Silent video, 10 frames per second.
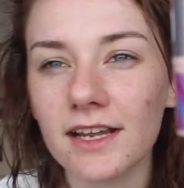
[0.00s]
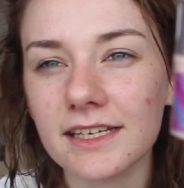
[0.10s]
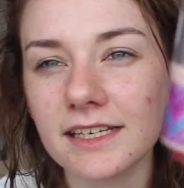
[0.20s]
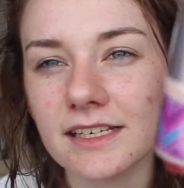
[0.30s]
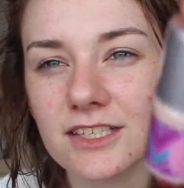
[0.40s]

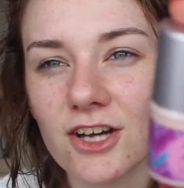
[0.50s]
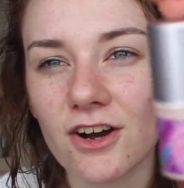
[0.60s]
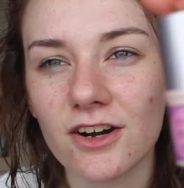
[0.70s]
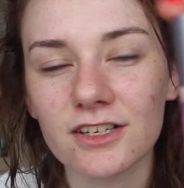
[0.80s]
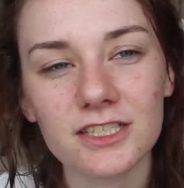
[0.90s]
Tiny
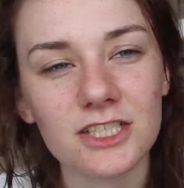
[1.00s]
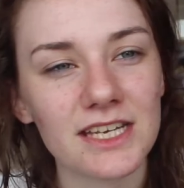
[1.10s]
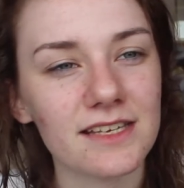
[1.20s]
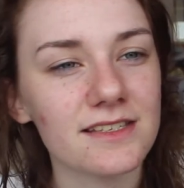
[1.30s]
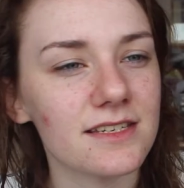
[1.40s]
Tarte
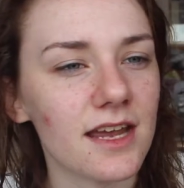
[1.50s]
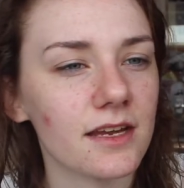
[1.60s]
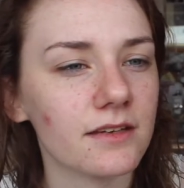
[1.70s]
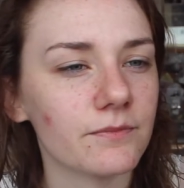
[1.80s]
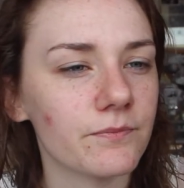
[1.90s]
Cheek
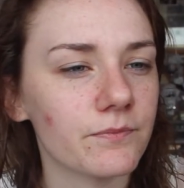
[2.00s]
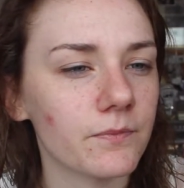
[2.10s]
Stain